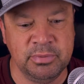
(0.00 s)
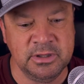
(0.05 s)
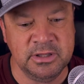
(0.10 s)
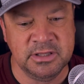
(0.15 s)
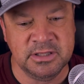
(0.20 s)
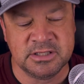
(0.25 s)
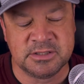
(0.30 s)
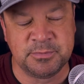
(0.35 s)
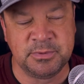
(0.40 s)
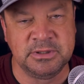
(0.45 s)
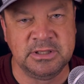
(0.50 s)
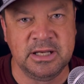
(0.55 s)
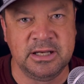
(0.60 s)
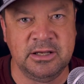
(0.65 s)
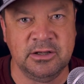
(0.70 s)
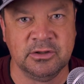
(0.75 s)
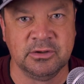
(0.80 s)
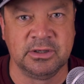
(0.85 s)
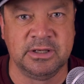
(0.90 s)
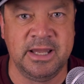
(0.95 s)
But in this
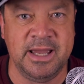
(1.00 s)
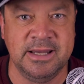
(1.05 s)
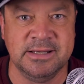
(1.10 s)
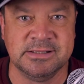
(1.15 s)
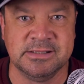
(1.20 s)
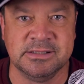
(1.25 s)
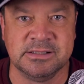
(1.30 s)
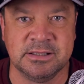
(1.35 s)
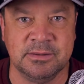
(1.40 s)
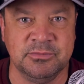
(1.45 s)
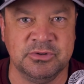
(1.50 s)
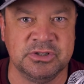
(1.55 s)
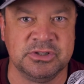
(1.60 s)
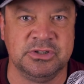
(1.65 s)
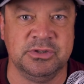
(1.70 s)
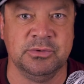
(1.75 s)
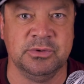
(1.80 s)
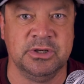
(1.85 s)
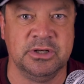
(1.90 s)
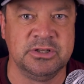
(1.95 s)
particular case, since I'm just
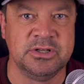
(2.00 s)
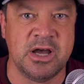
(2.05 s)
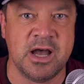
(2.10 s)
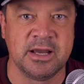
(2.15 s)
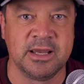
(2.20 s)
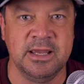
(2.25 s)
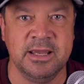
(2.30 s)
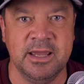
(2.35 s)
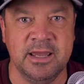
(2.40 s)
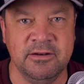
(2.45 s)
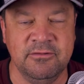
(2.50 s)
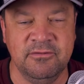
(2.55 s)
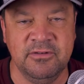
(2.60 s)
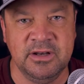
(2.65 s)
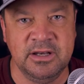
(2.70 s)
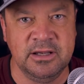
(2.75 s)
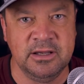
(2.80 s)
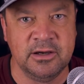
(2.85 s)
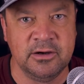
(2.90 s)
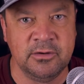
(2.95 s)
doing a talking head
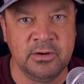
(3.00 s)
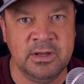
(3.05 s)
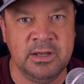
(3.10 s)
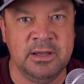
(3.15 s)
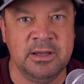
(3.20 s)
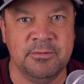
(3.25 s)
video,